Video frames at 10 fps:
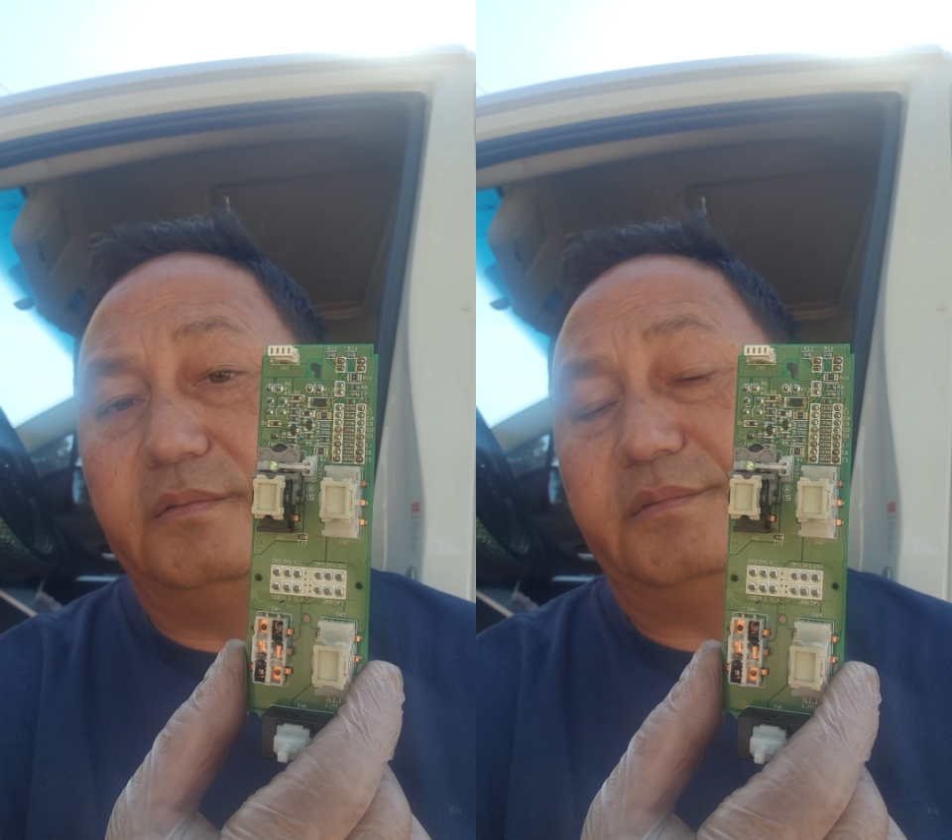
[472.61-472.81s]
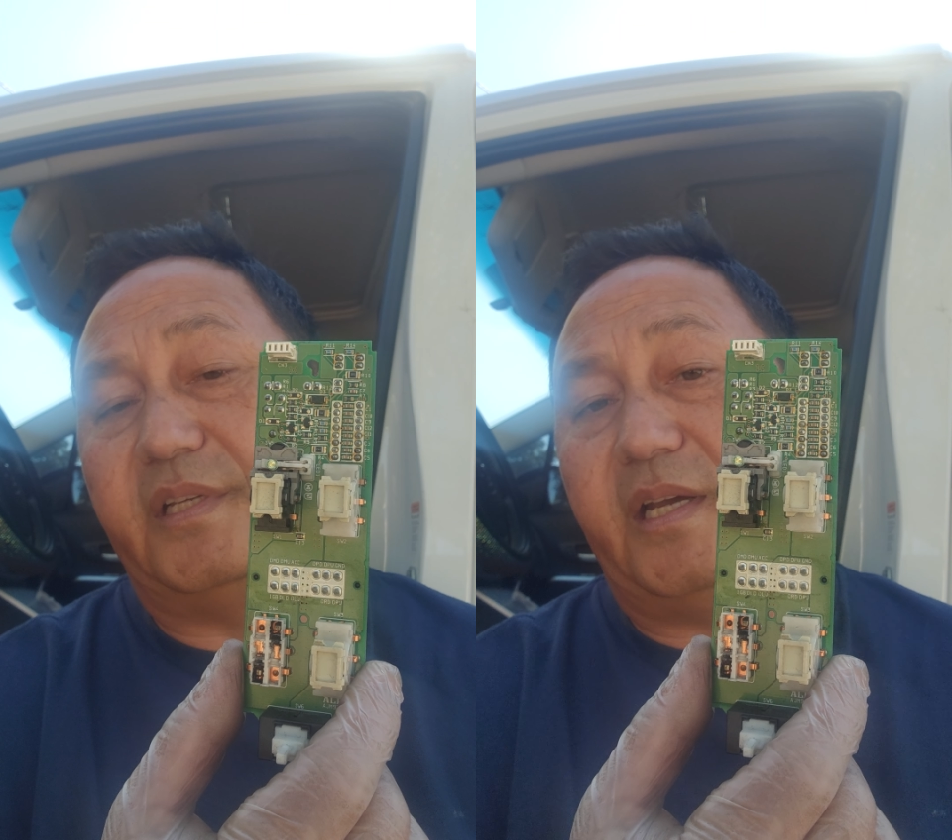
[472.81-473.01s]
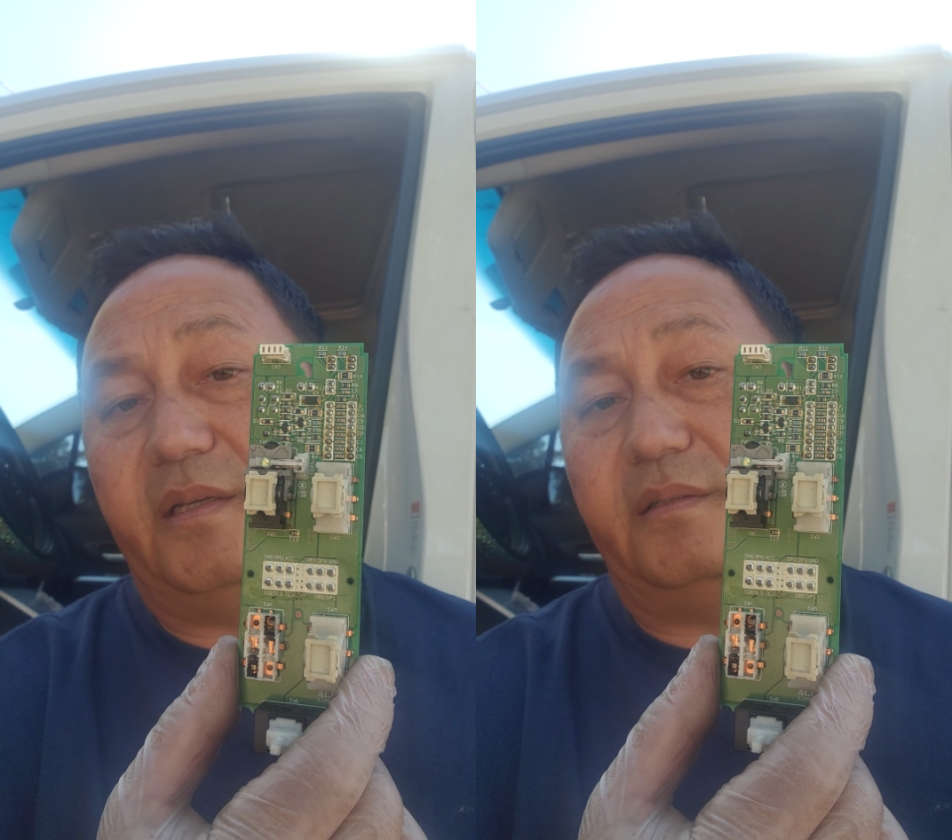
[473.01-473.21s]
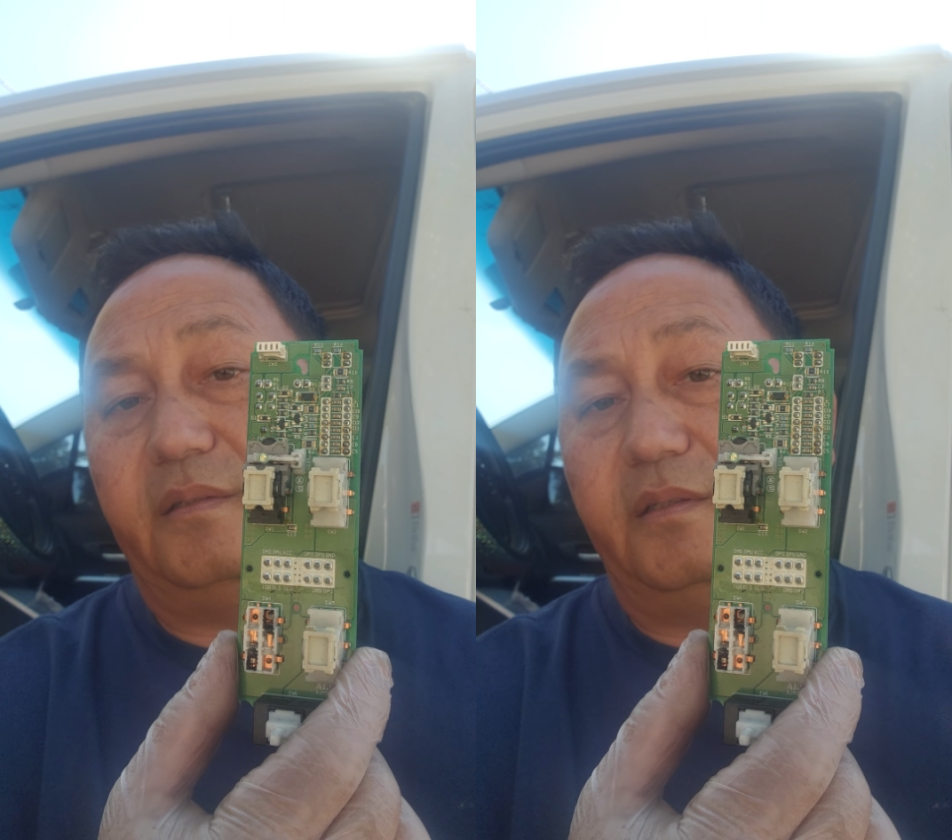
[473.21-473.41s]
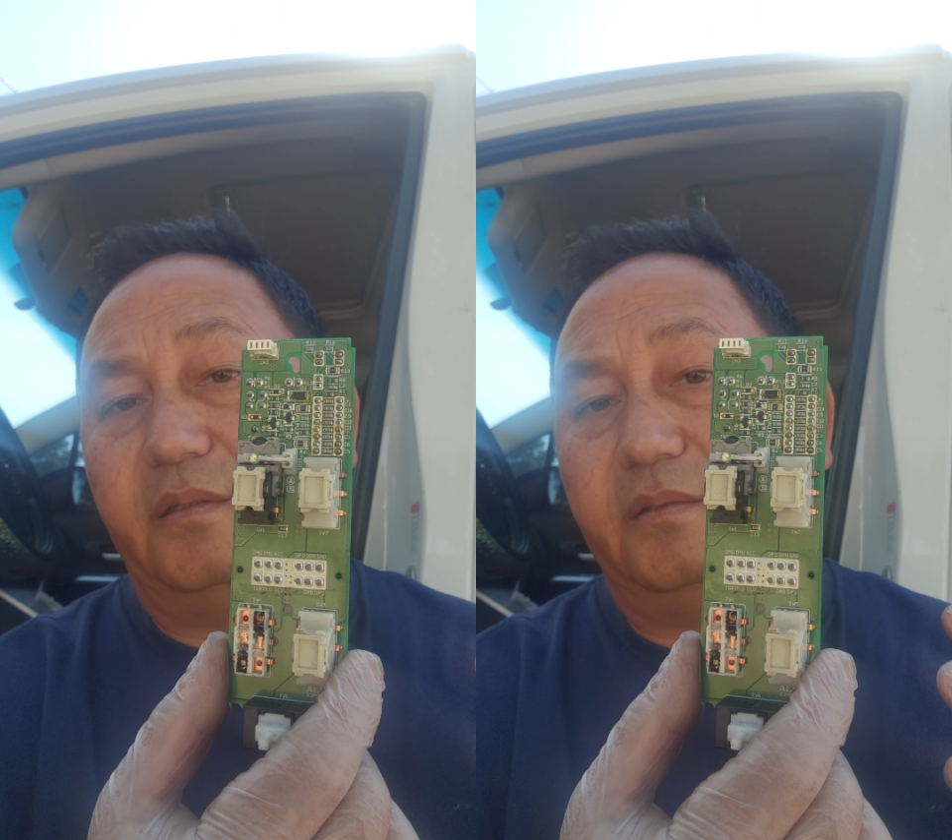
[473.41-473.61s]
that
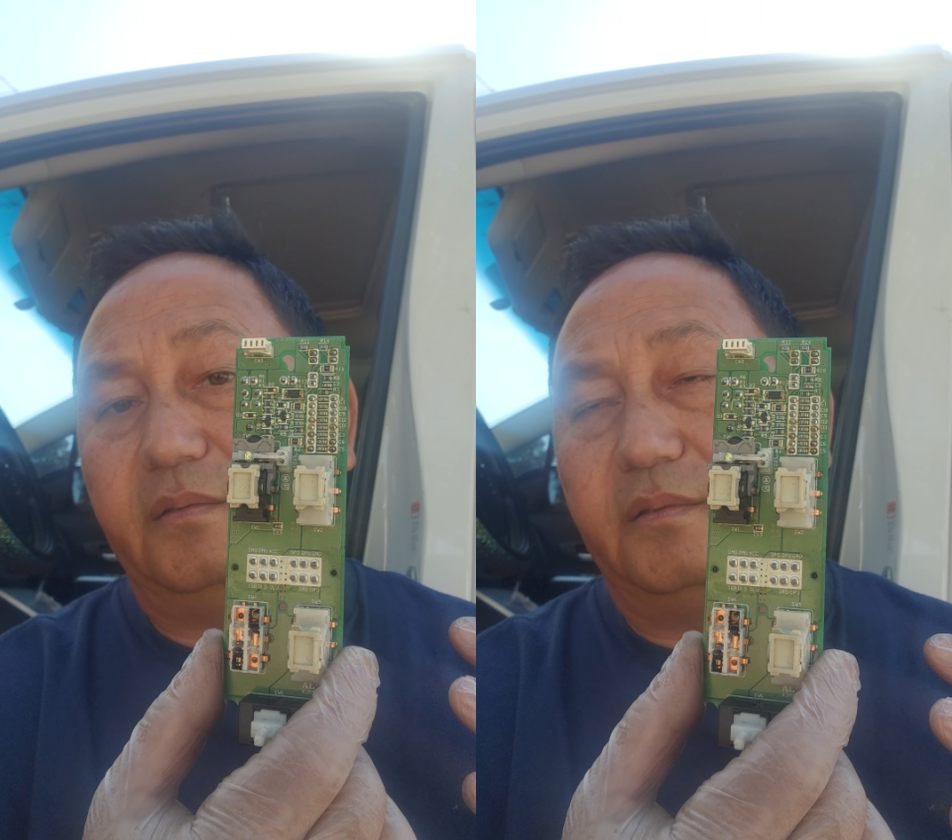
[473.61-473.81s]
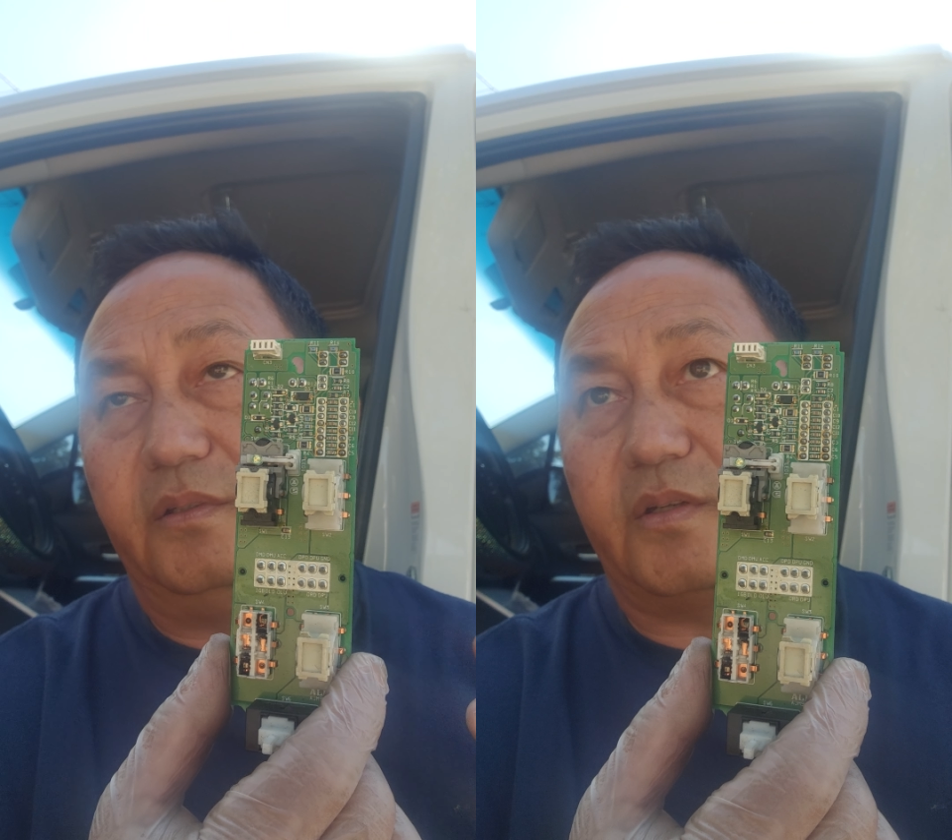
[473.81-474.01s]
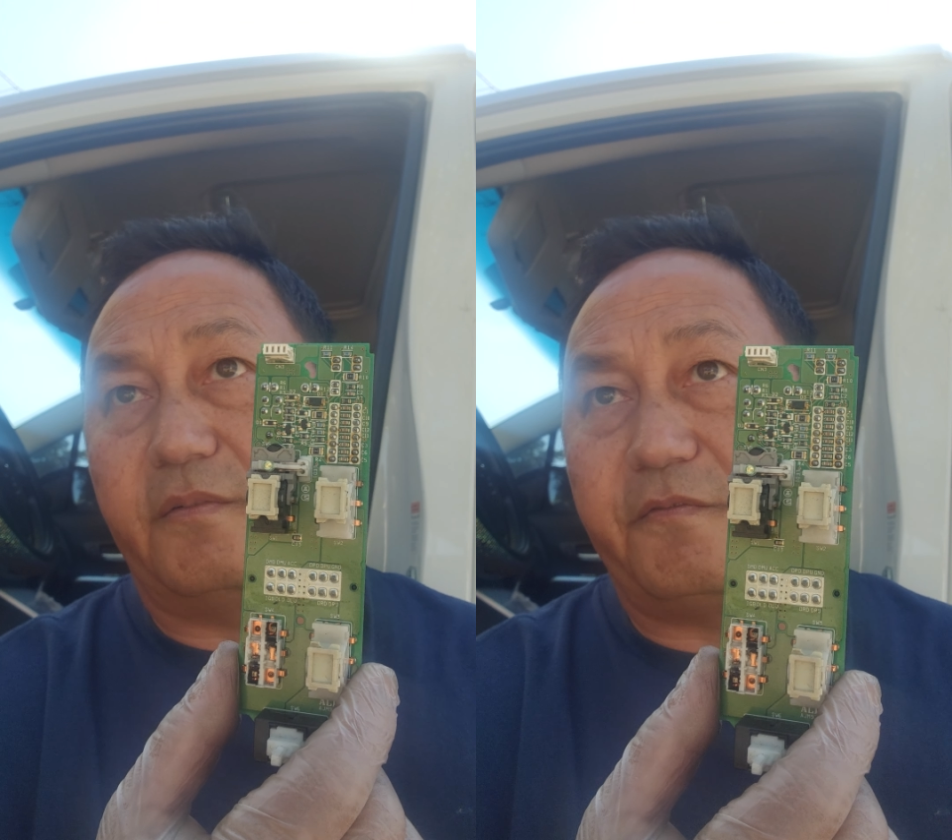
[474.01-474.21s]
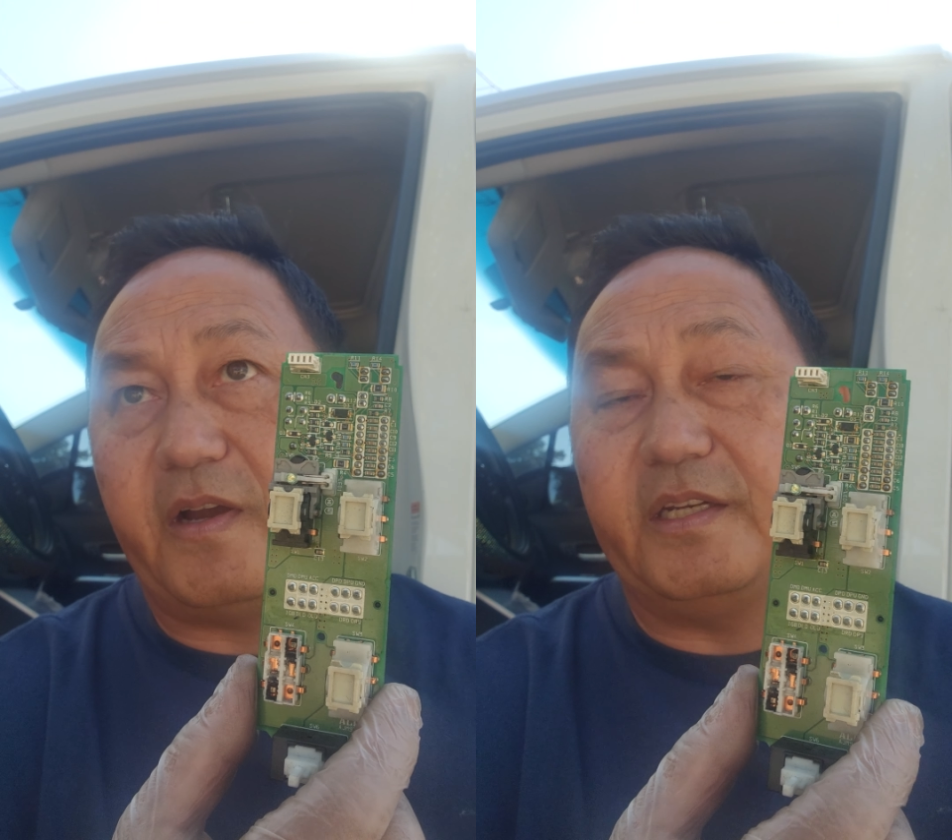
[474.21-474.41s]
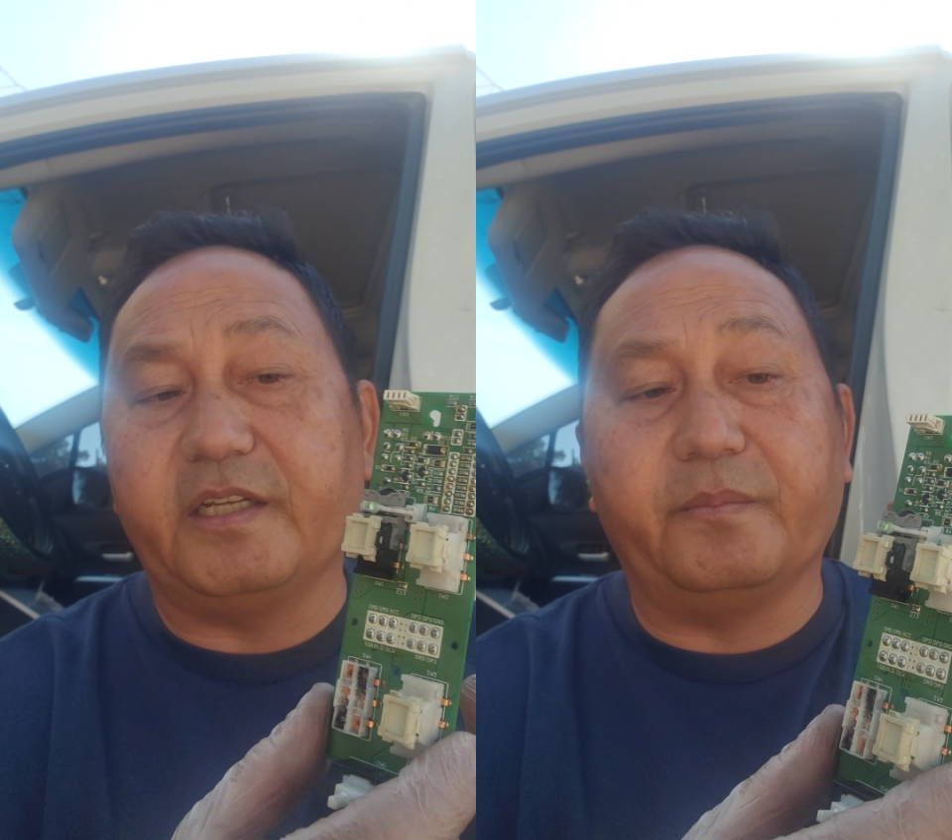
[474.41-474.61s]
you can find it.